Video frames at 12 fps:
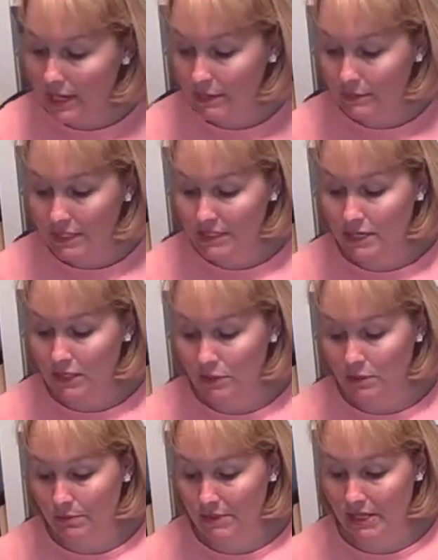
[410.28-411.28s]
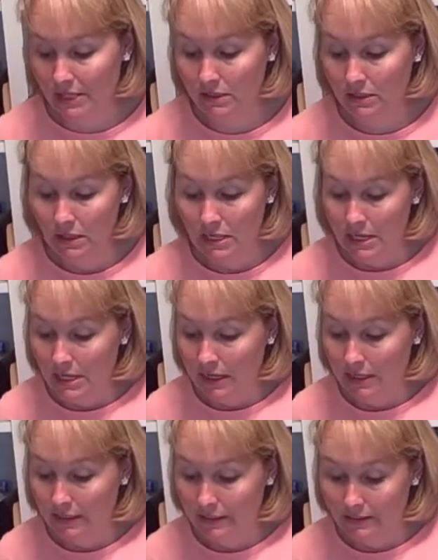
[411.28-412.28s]
And I'm going to take you in a minute
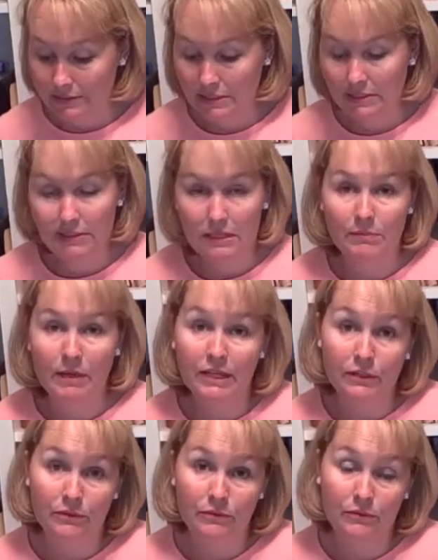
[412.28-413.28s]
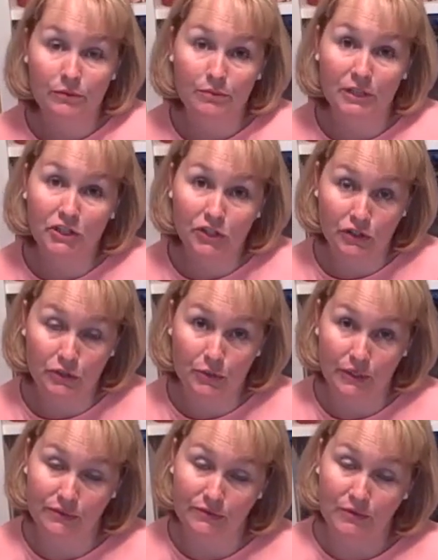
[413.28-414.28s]
to see my picture
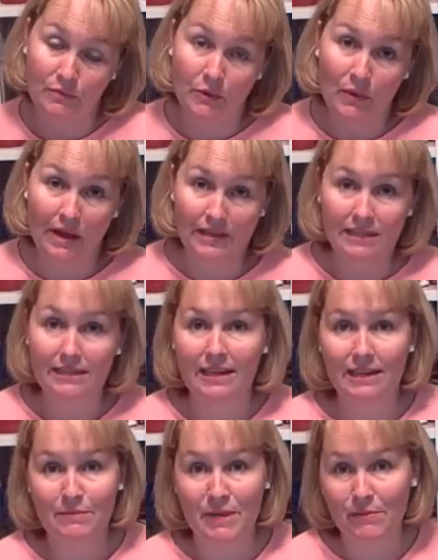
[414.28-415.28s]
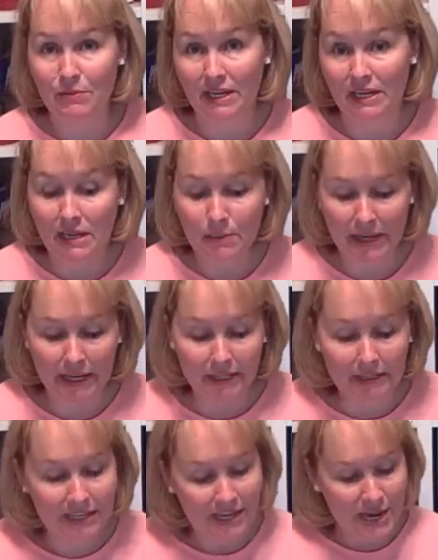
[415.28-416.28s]
quilt from Hawaii that I made when I came
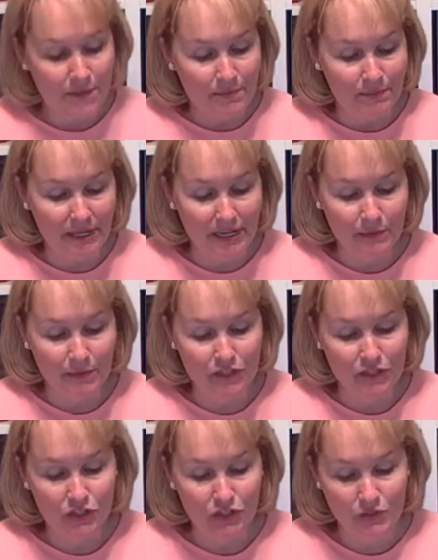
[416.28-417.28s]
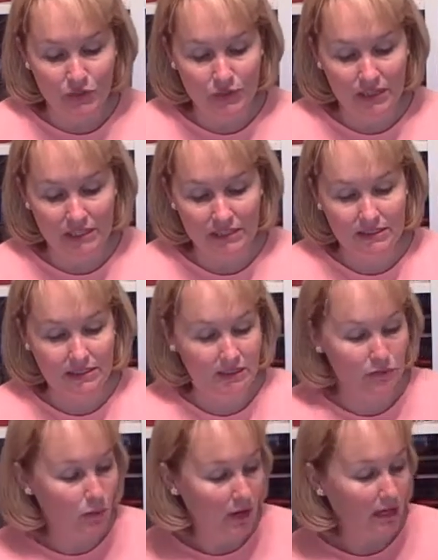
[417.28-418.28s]
back. But I wanted to show you this
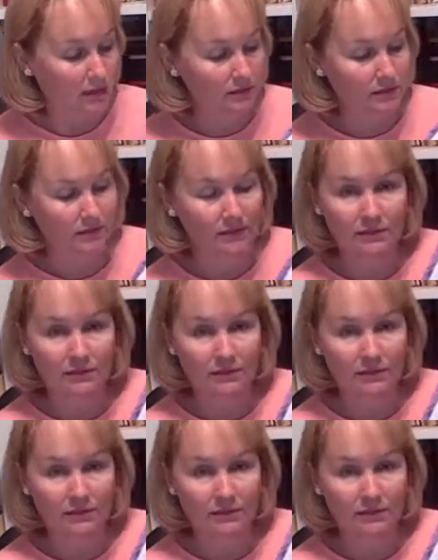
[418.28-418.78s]
as well.